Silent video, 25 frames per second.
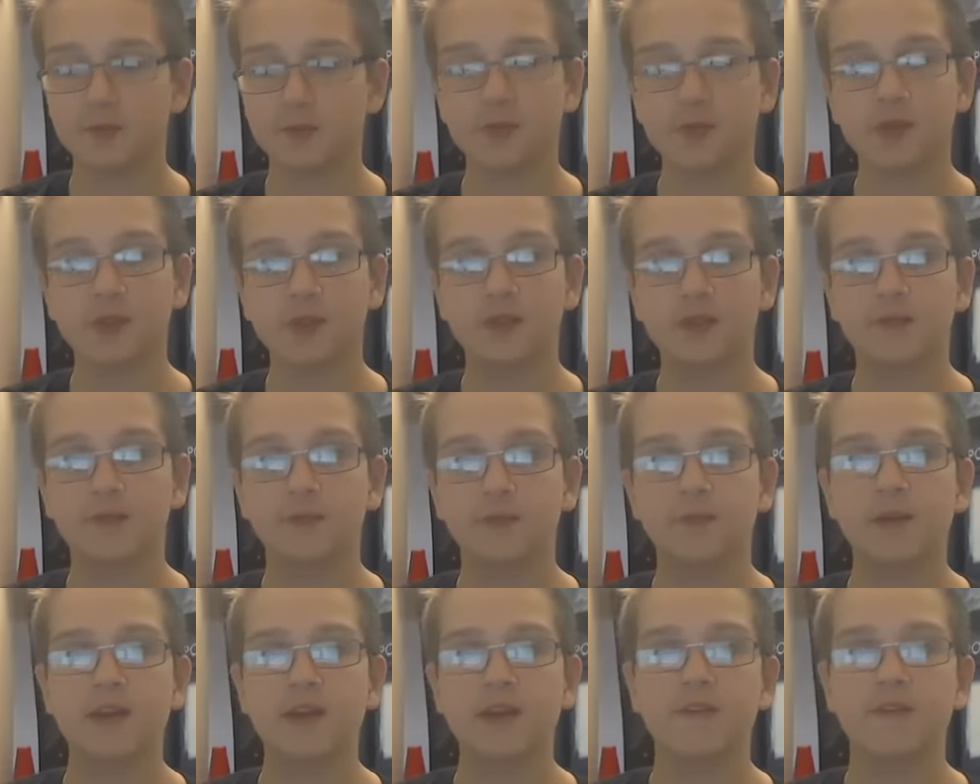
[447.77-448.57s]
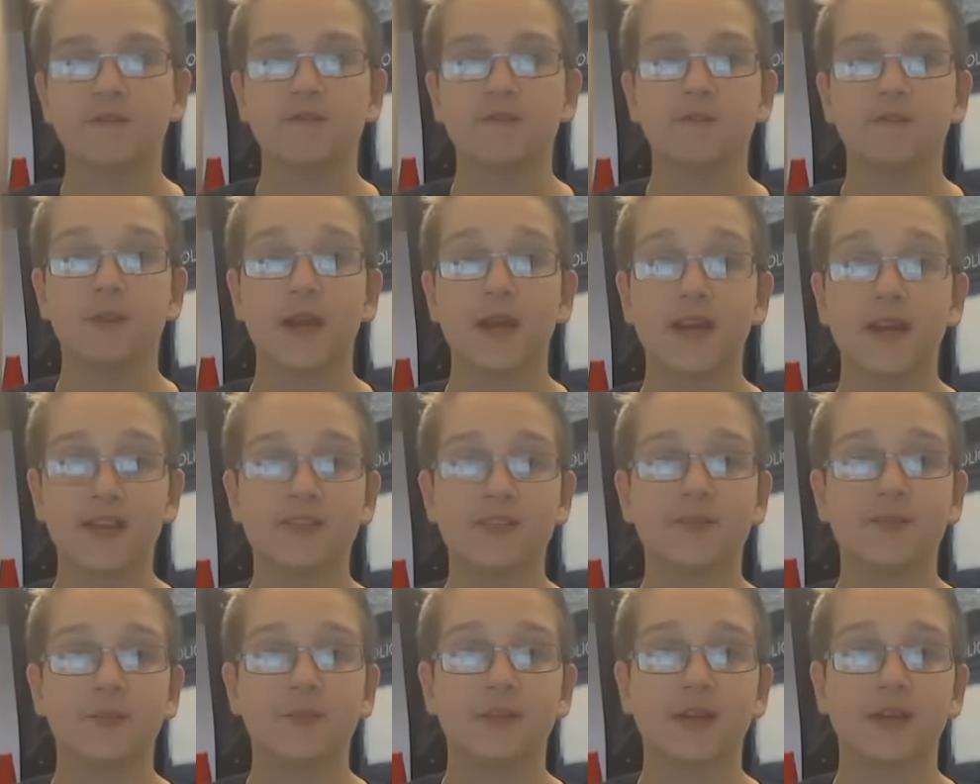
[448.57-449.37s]
Well, my my
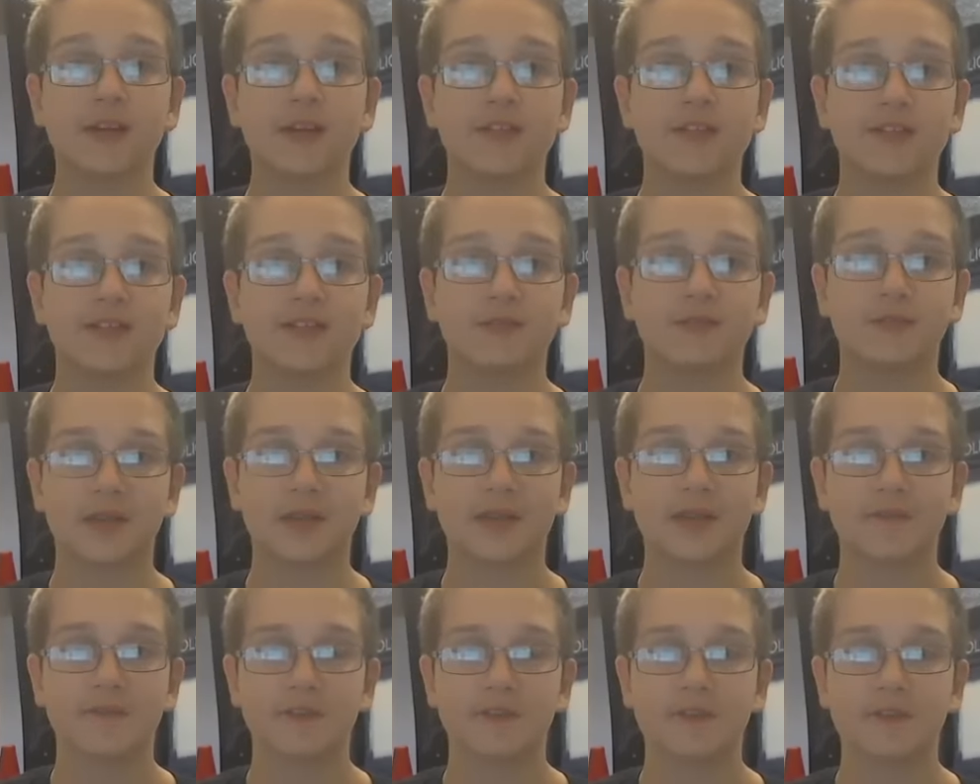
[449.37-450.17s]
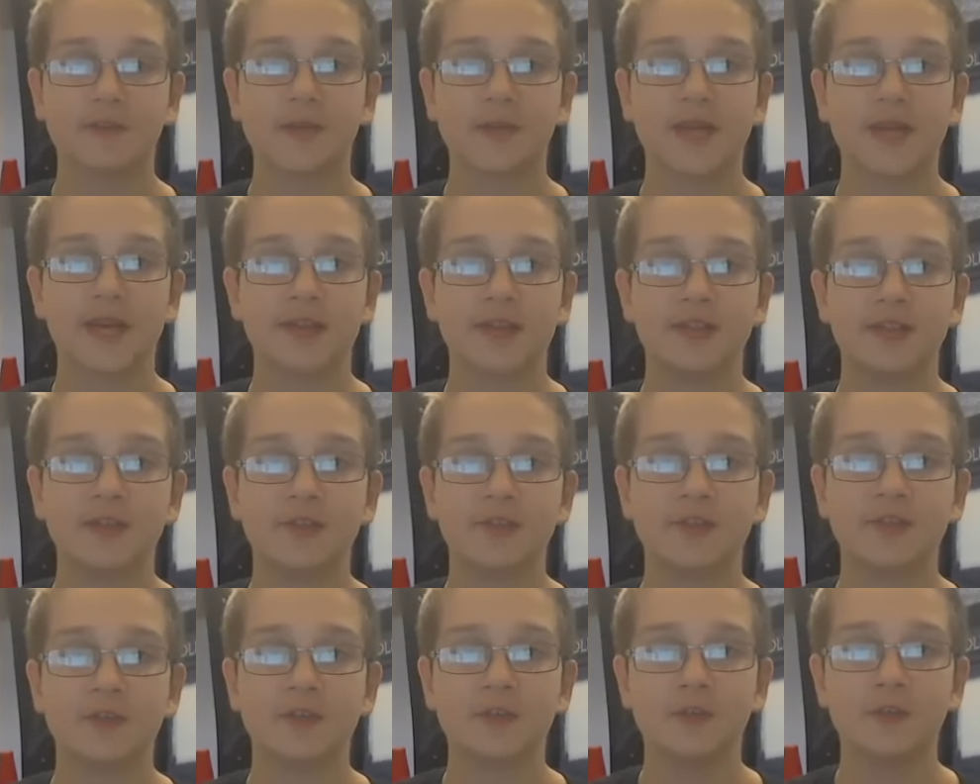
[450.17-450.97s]
inspiration when I first began
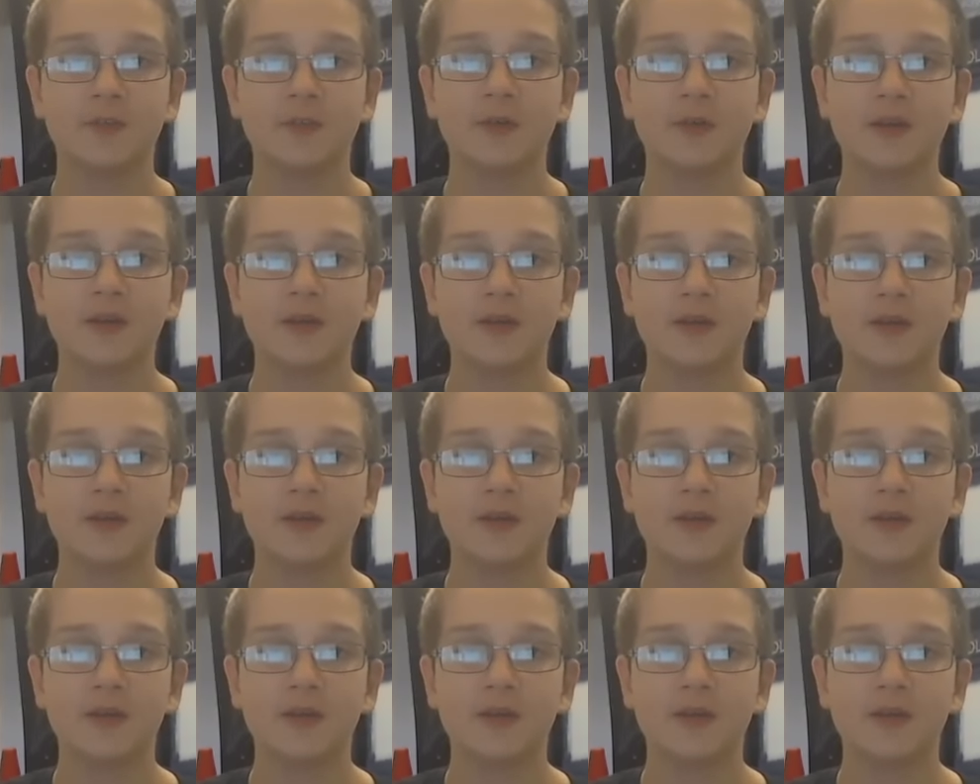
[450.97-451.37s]
YouTube